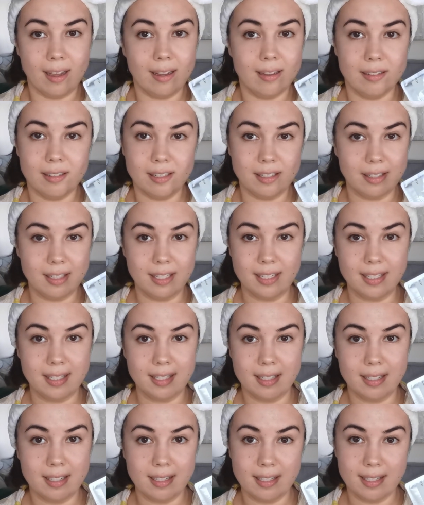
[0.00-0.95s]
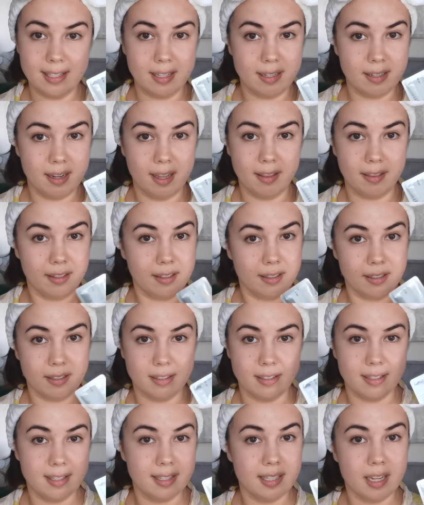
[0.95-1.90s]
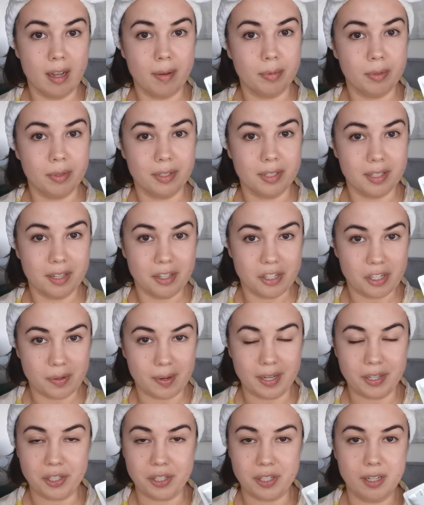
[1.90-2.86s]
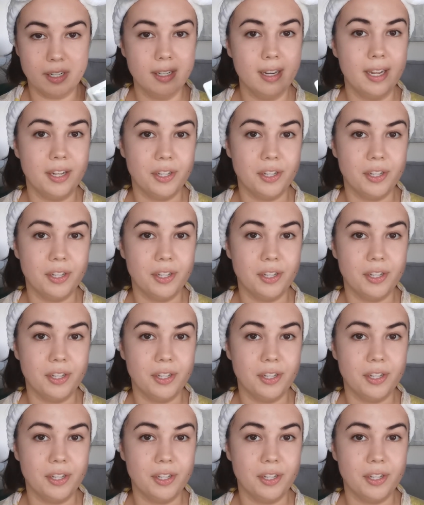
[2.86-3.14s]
And this is another sample situation.